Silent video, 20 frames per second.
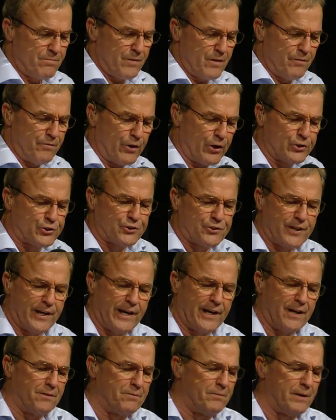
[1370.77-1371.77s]
Verse
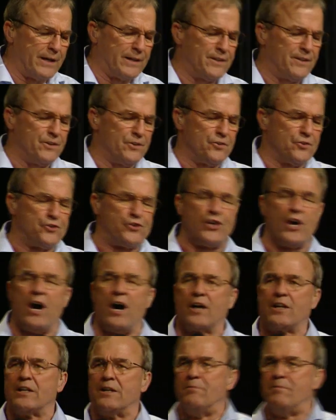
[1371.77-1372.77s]
10 But
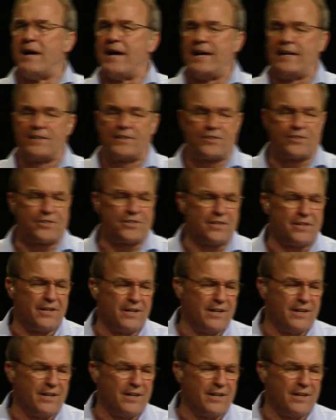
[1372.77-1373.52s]
John laments,